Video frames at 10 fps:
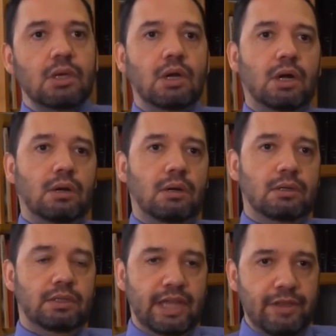uh,
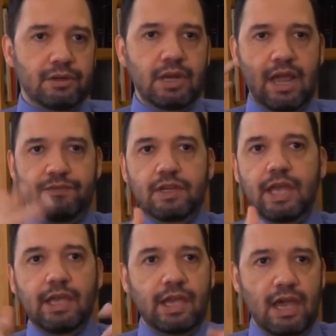together, half the
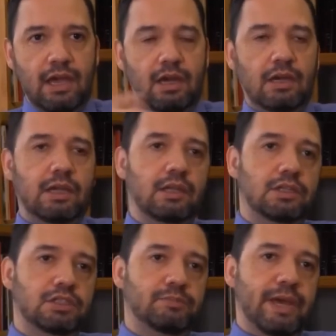day uh,
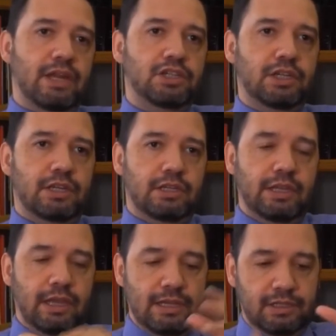English and Spanish, and then
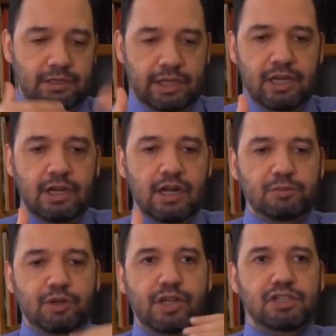they, as the kindergartens
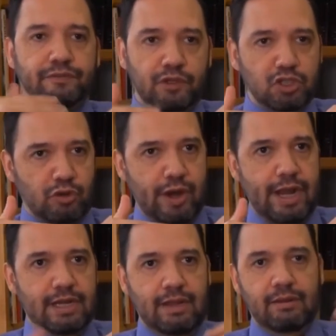progress in first
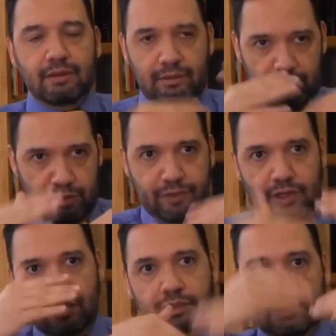grade, they move
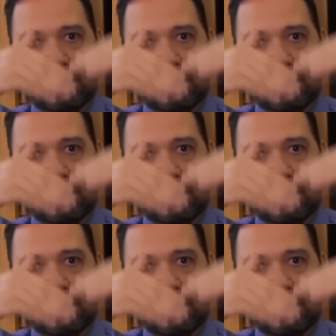along.